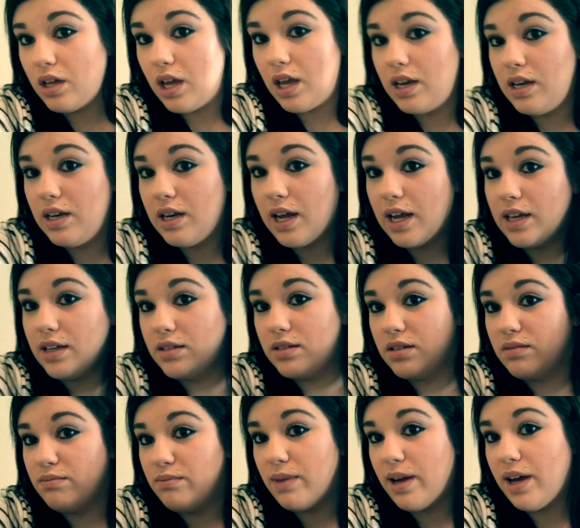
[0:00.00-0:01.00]
a
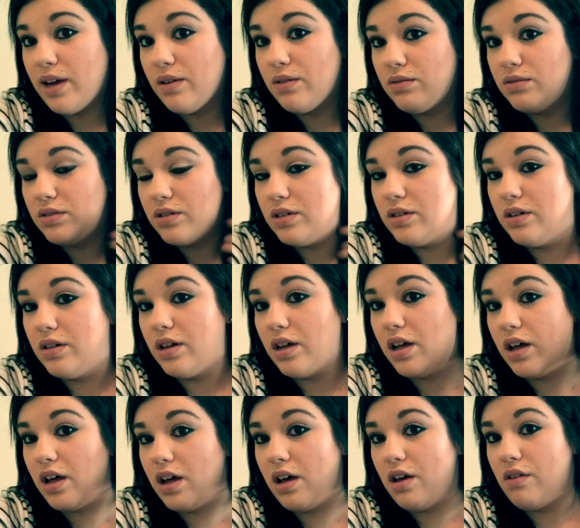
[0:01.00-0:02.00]
nice amount
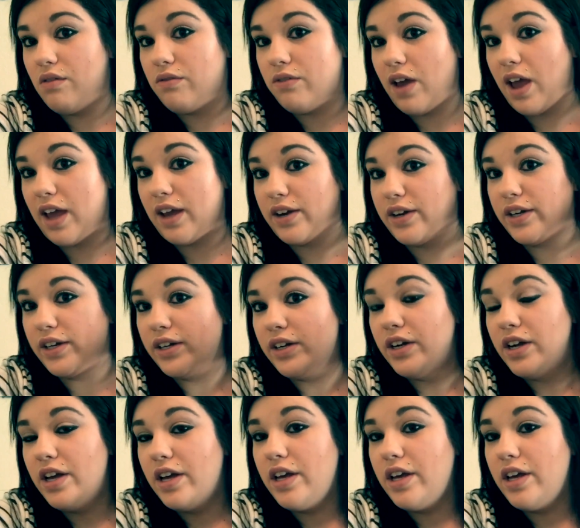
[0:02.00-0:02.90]
of hair,